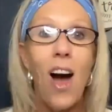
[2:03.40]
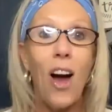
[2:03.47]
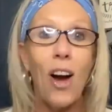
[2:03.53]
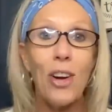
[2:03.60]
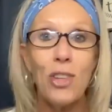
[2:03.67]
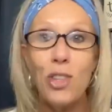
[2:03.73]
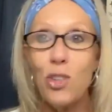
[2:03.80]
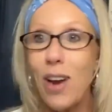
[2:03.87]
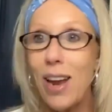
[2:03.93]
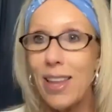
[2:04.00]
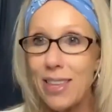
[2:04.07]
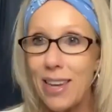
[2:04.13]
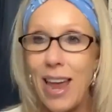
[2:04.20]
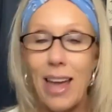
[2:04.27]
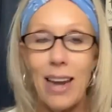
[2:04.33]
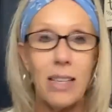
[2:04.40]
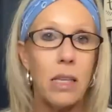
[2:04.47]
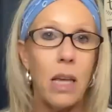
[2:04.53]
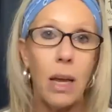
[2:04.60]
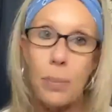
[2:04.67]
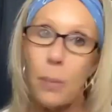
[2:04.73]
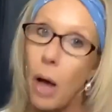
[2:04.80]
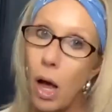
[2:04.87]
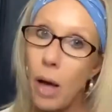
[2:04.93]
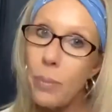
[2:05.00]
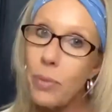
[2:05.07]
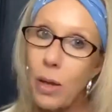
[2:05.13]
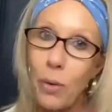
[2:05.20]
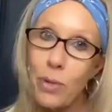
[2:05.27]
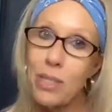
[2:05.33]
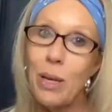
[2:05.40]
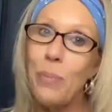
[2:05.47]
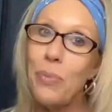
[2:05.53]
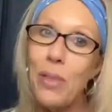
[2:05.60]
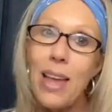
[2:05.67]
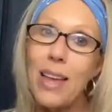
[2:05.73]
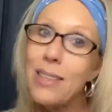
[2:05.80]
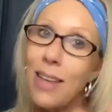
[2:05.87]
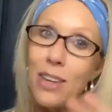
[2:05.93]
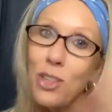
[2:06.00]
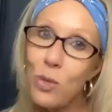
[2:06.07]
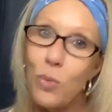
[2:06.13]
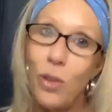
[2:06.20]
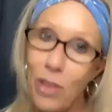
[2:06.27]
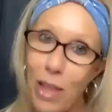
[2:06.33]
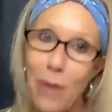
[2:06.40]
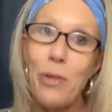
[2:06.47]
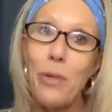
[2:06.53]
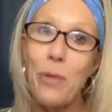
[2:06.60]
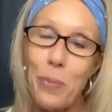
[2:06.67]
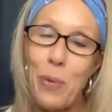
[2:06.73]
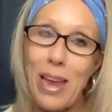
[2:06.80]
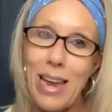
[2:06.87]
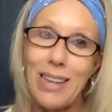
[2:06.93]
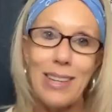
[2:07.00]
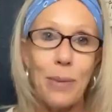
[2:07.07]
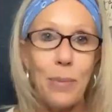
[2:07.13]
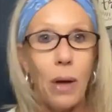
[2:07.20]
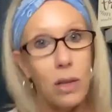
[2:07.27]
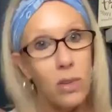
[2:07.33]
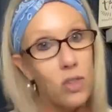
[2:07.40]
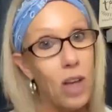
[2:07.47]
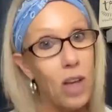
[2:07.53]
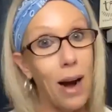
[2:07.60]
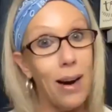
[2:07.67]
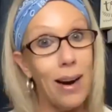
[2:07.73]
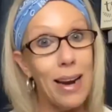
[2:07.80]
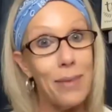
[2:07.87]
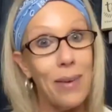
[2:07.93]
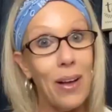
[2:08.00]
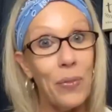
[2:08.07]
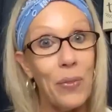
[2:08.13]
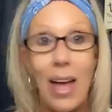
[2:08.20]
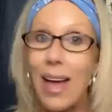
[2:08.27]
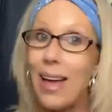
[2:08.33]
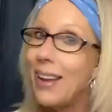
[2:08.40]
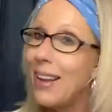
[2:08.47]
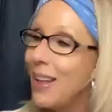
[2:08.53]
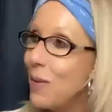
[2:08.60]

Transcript: our strength. And Hannah's like, Mom, there were some things I just will never repeat. I'm all sorry about that.